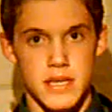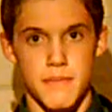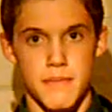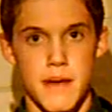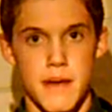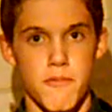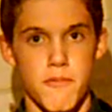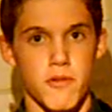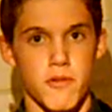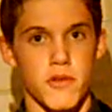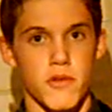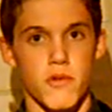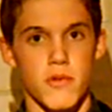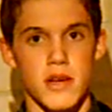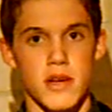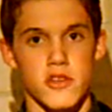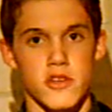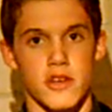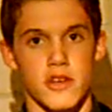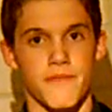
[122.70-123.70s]
me a piece of paper
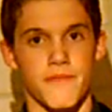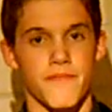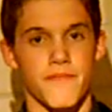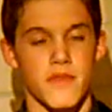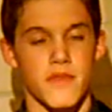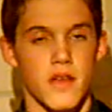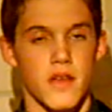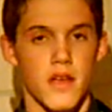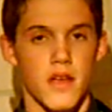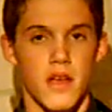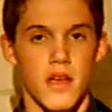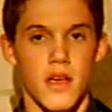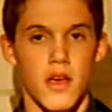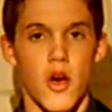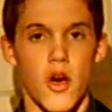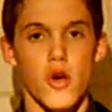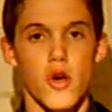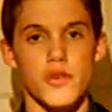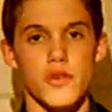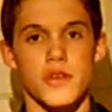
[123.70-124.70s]
with the question.
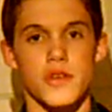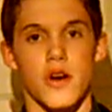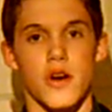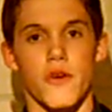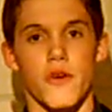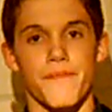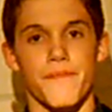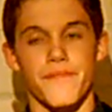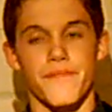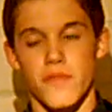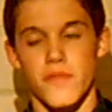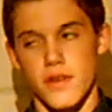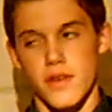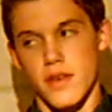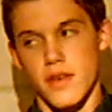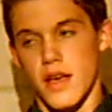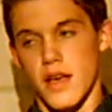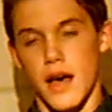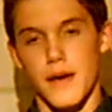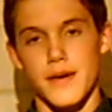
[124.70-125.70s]
Also,
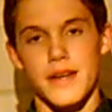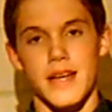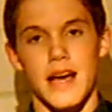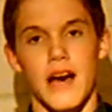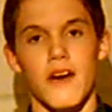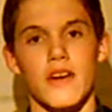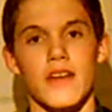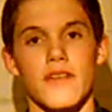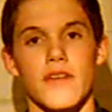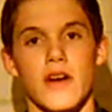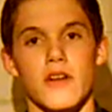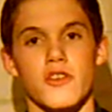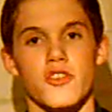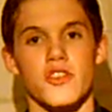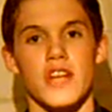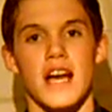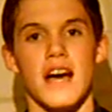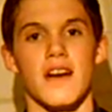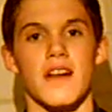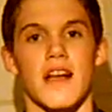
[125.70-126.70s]
I'll, I'll
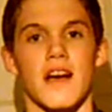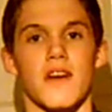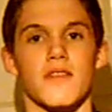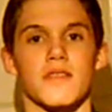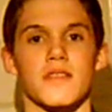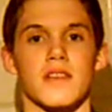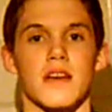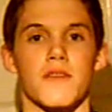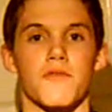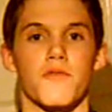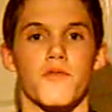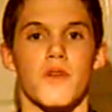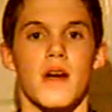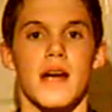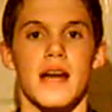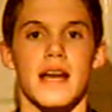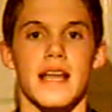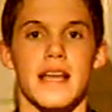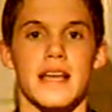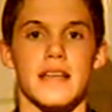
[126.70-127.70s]
give out shout-outs
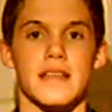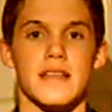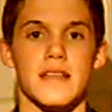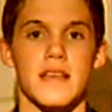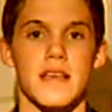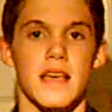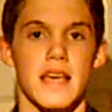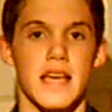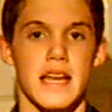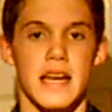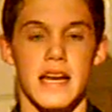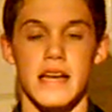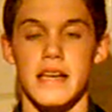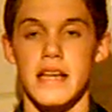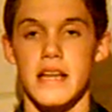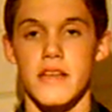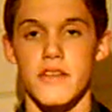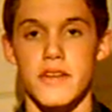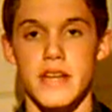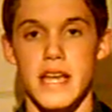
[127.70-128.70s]
on Fridays
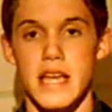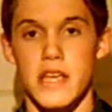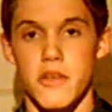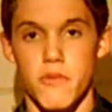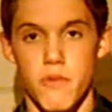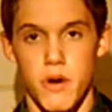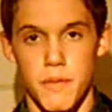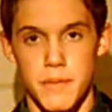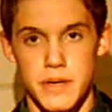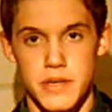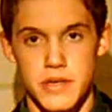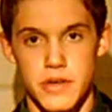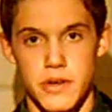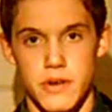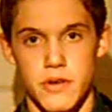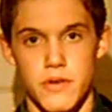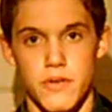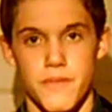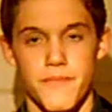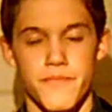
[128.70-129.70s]
and any other day you
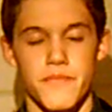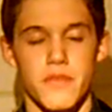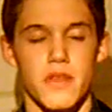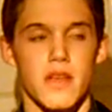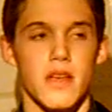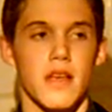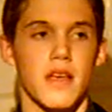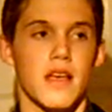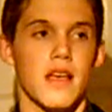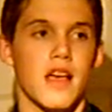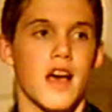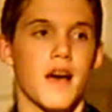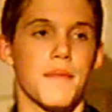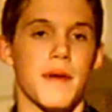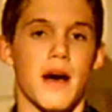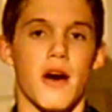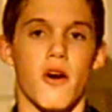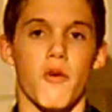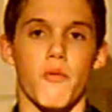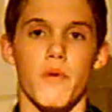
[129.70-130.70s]
want me to
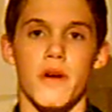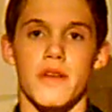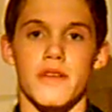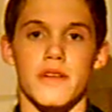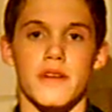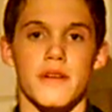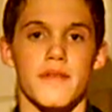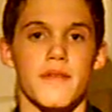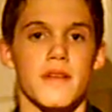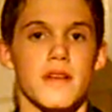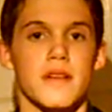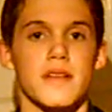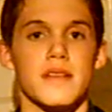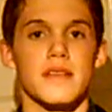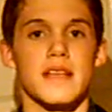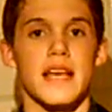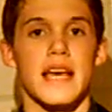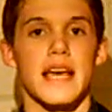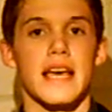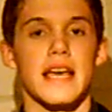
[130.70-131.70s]
about weather.
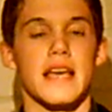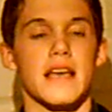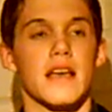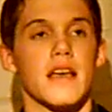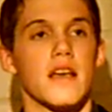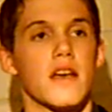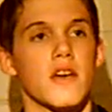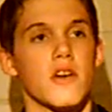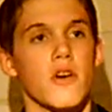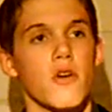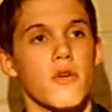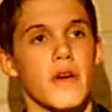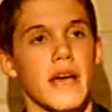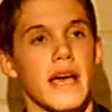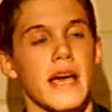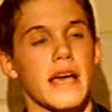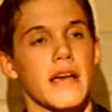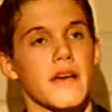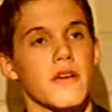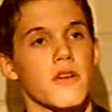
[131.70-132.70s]
Say,
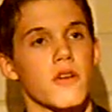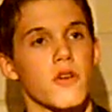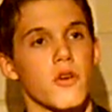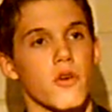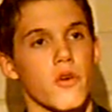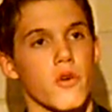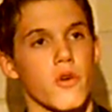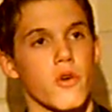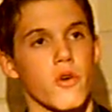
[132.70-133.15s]
okay,